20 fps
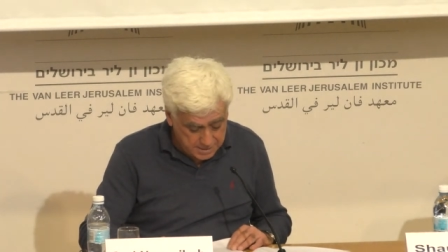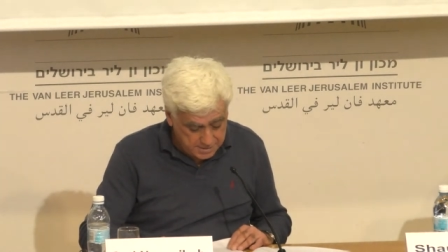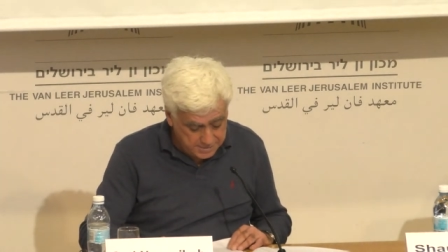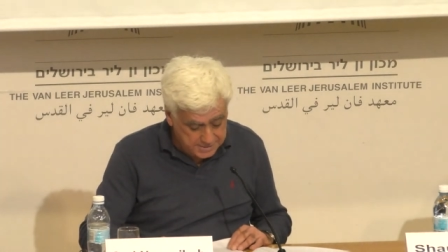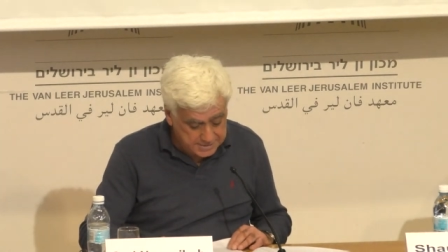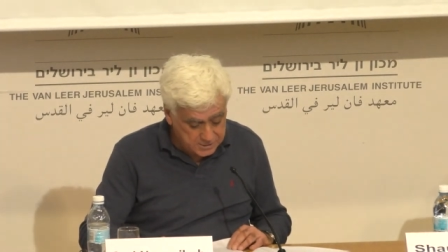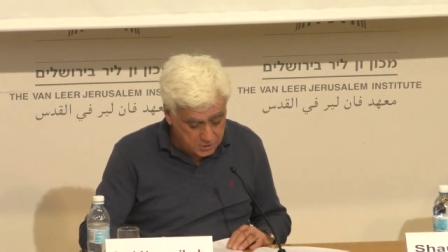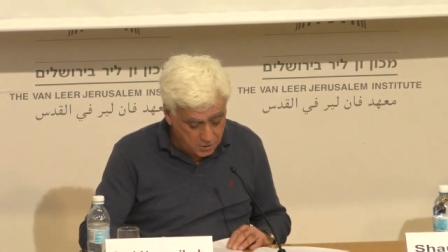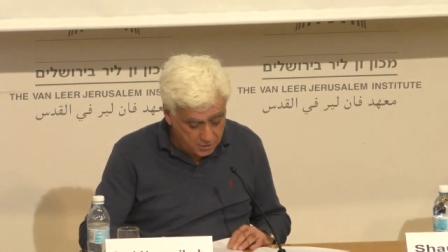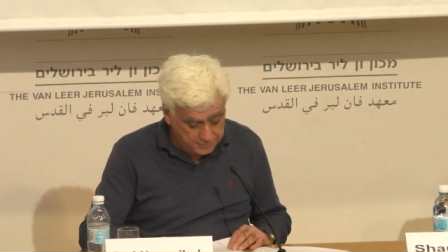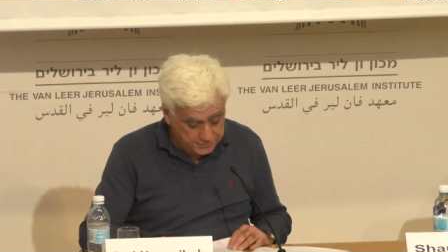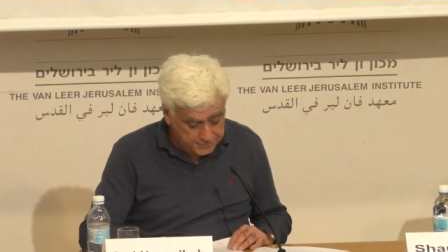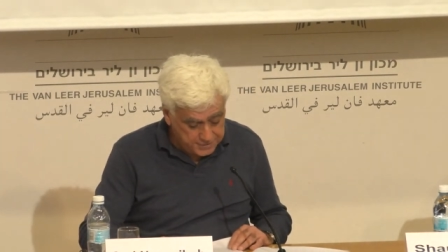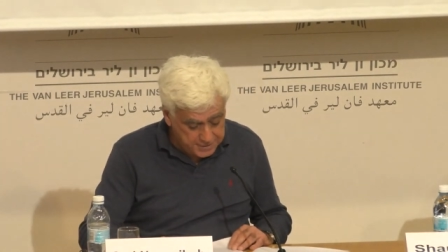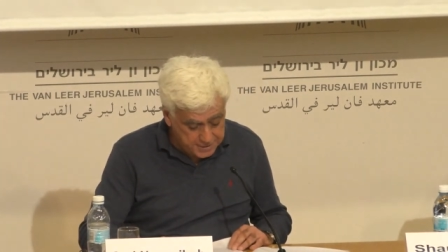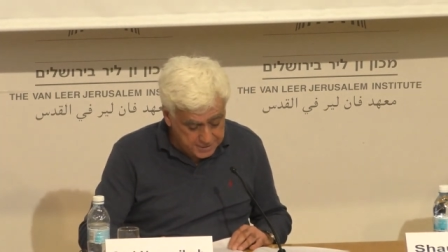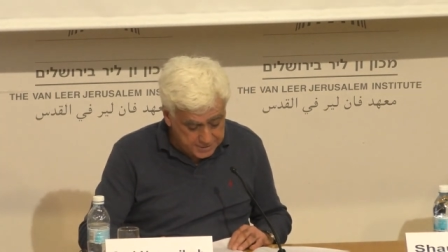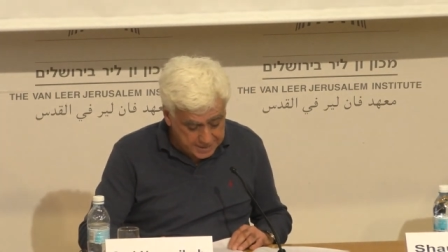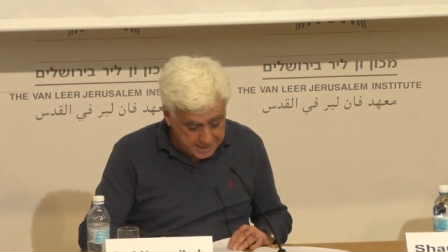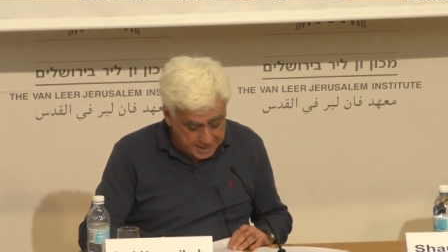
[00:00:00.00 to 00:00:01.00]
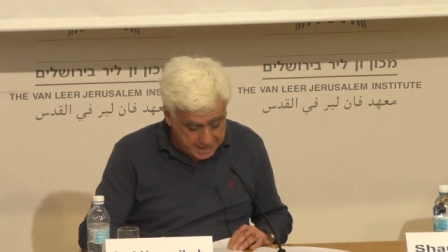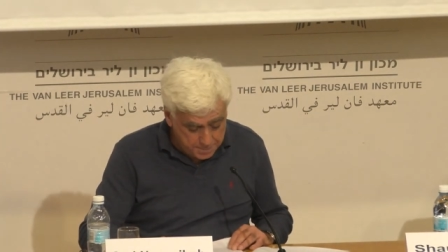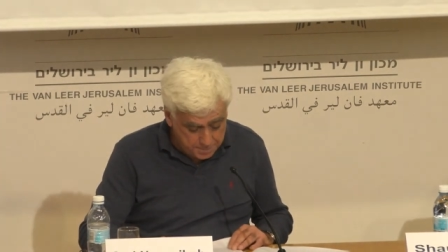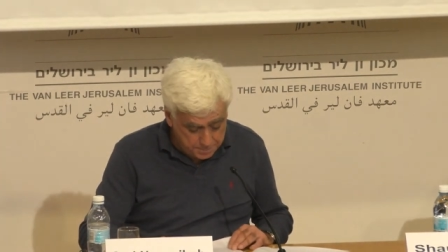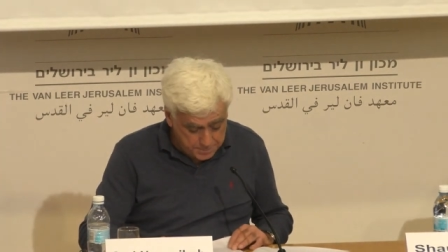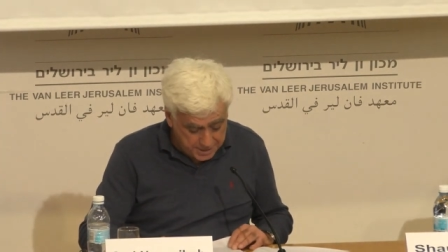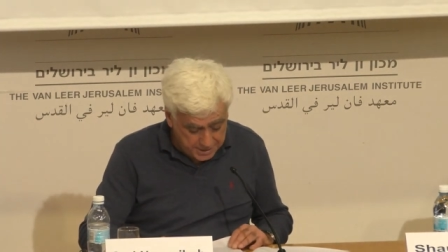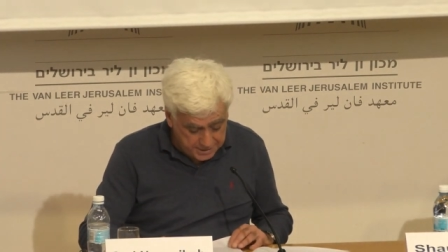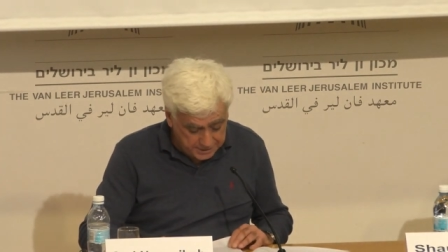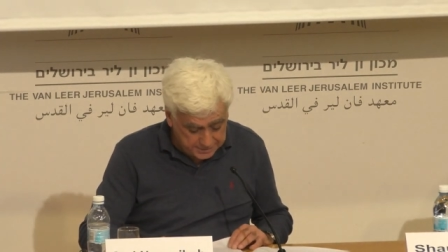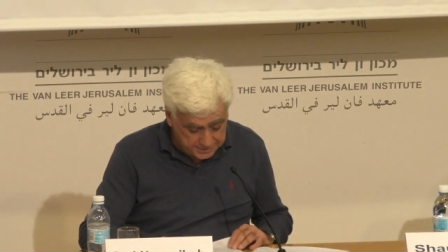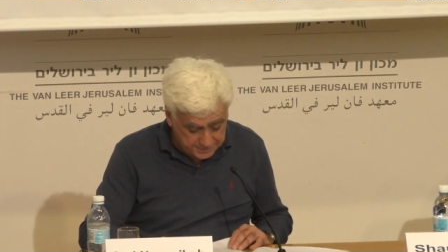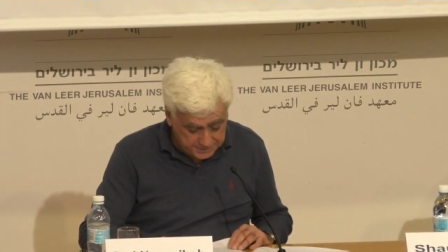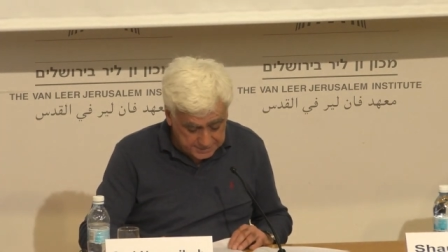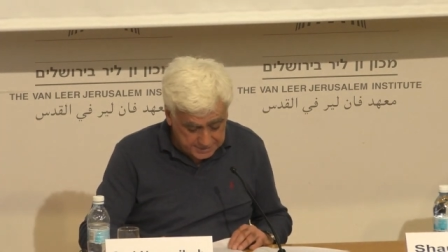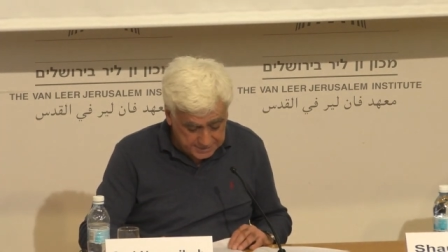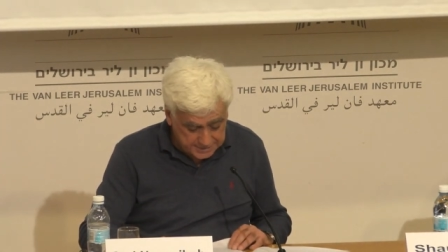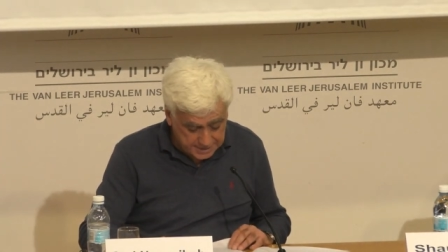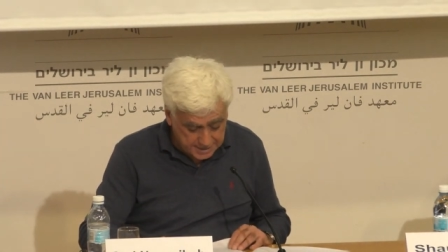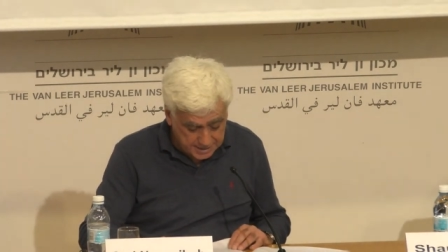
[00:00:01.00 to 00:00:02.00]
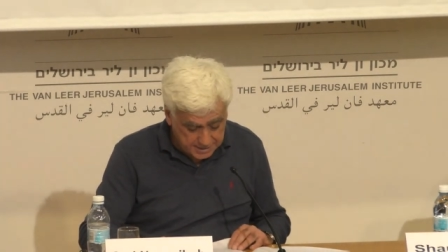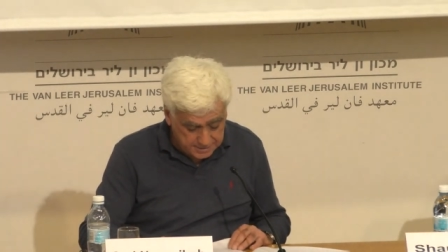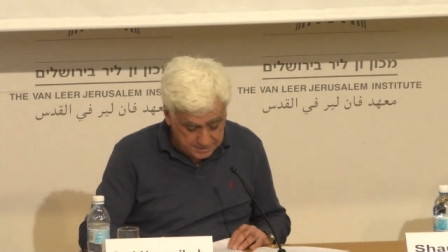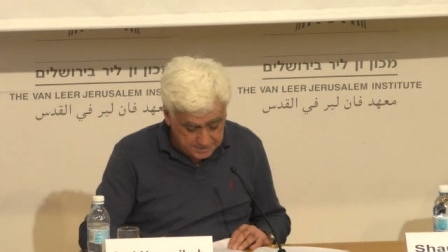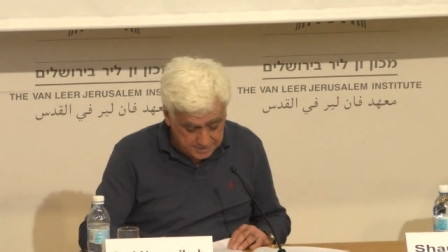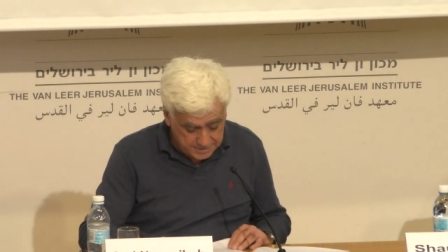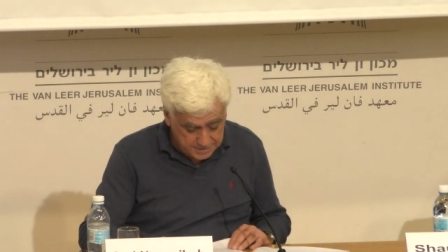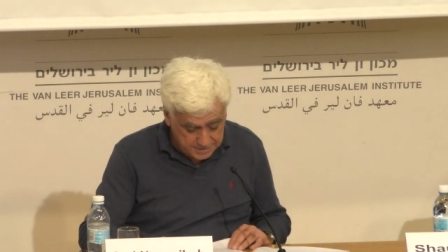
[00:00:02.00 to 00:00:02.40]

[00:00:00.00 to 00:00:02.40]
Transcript: These loftier imperatives aside,